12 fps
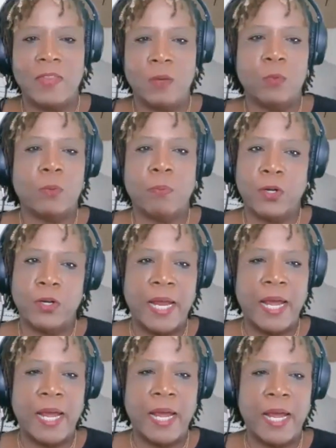And then we're burned
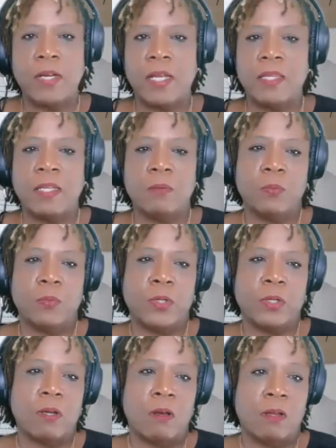out, and then
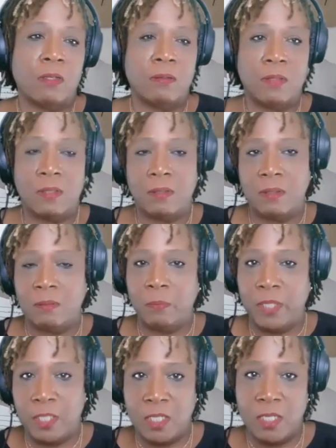we're called
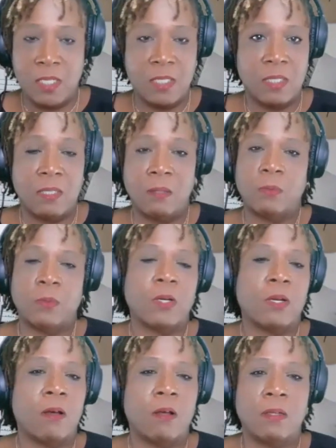bitches, and then
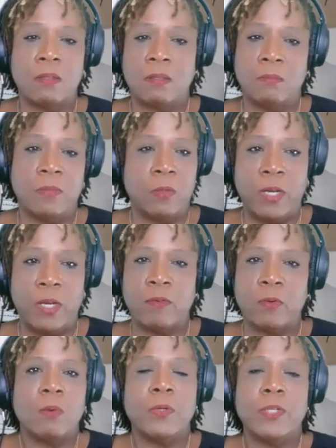we're called
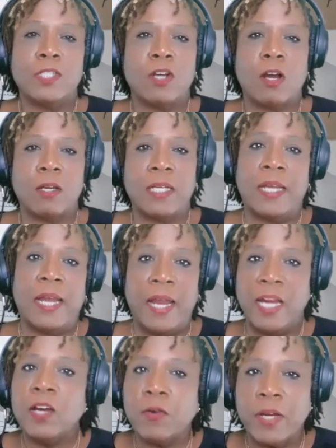when we start getting
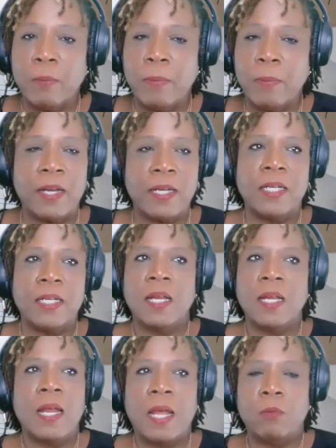angry about it.
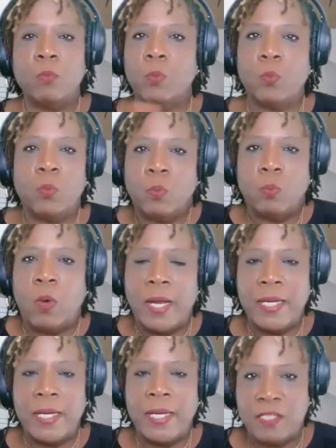And
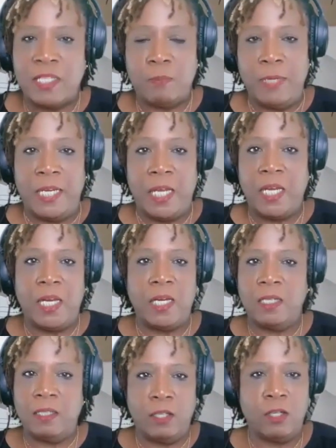why not just at the
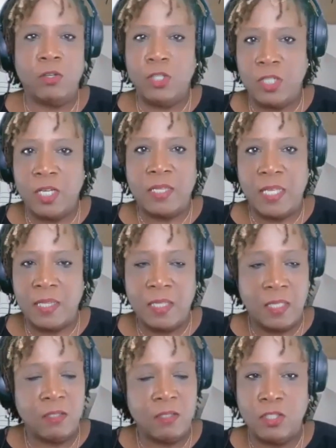beginning negotiate that
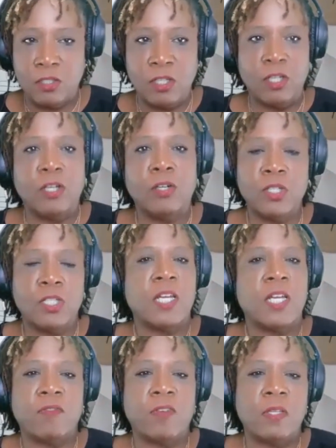thing? Just
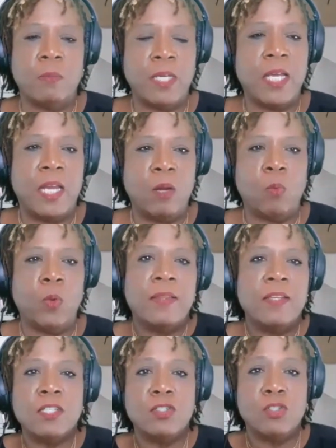negotiate it from the beginning.
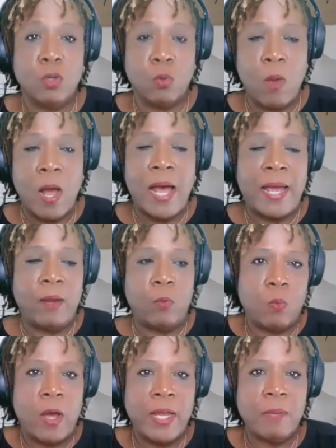And this is your why.
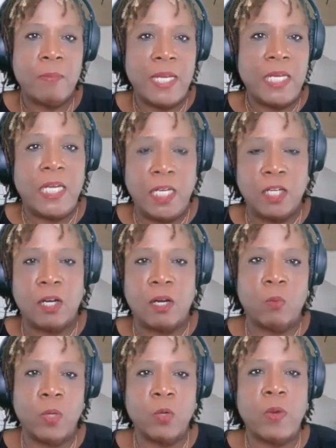Why am I
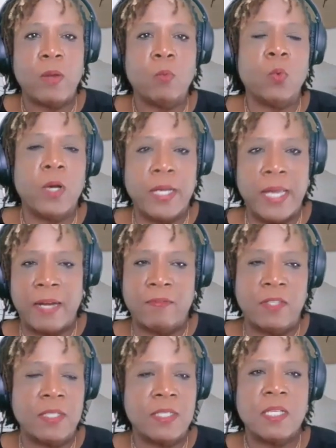here? What do I want out
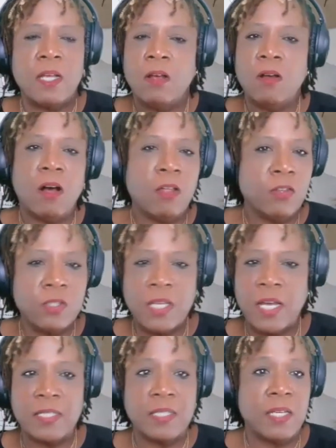of this? All those
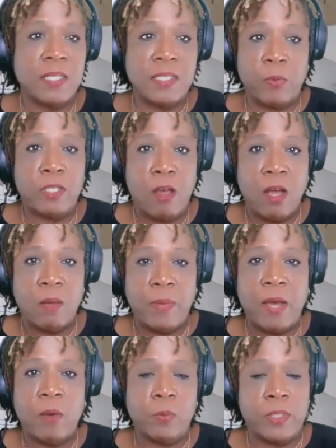kinds of things that we talk
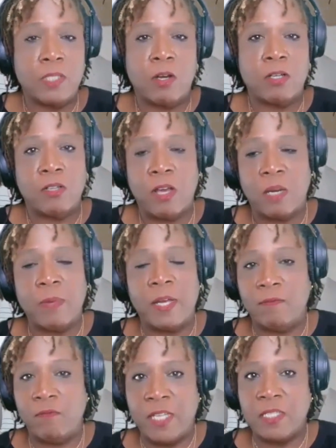about when we start talking
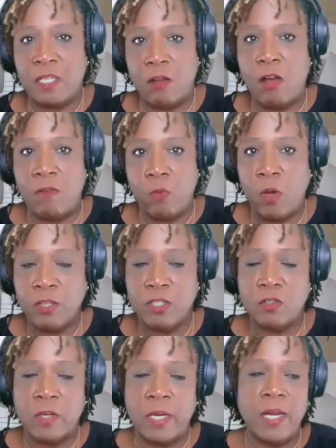about investing off Wall
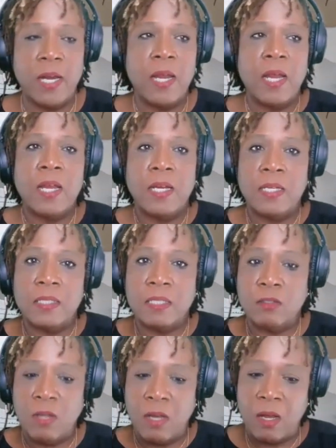Street
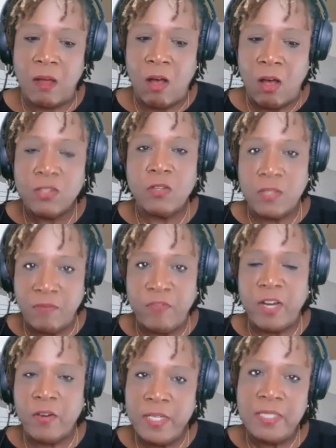is also the
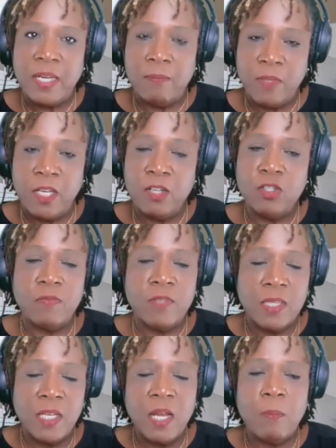very same things you have
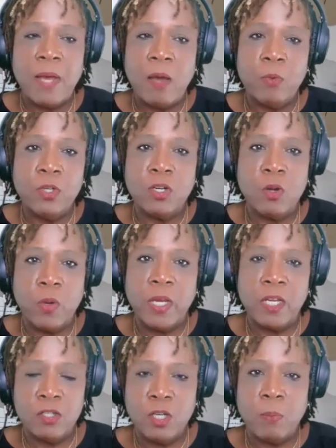to think about when you're
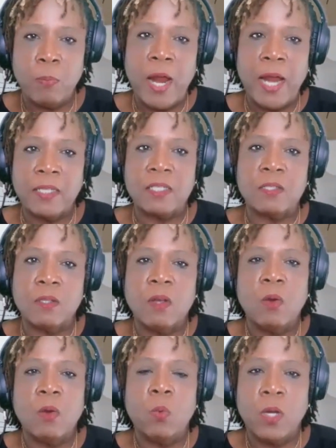going into your practice.
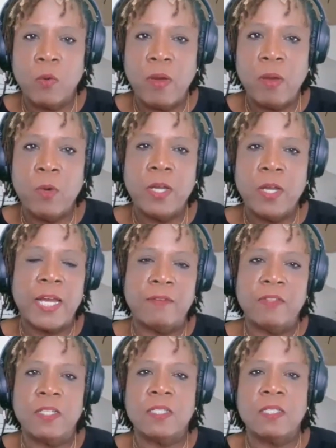What do I want out
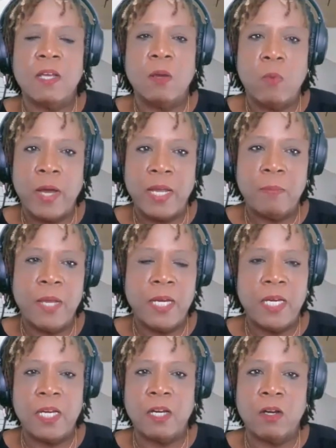of this? Why am I
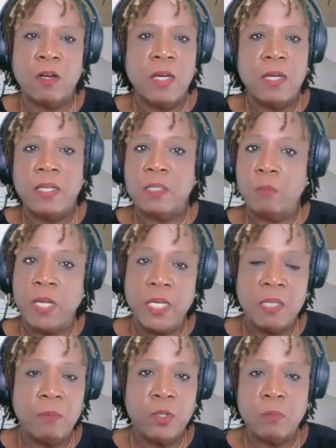here? Is
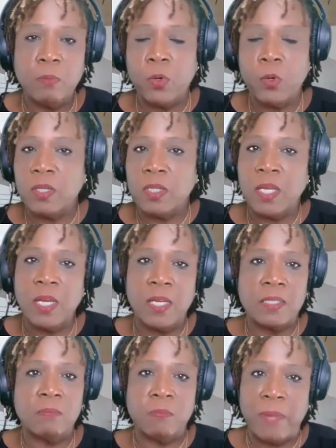money the most important thing?
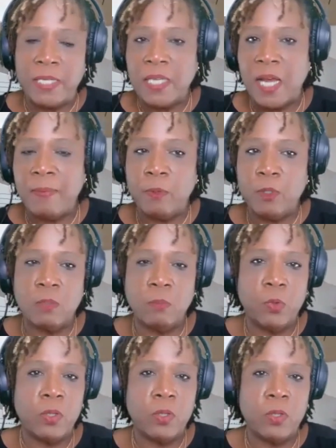Is my time the most
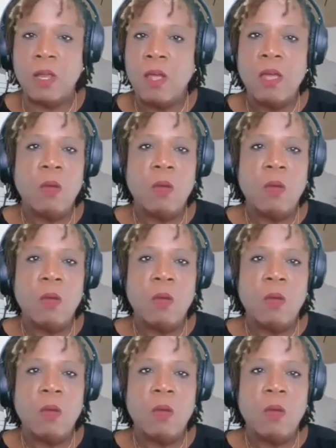important thing?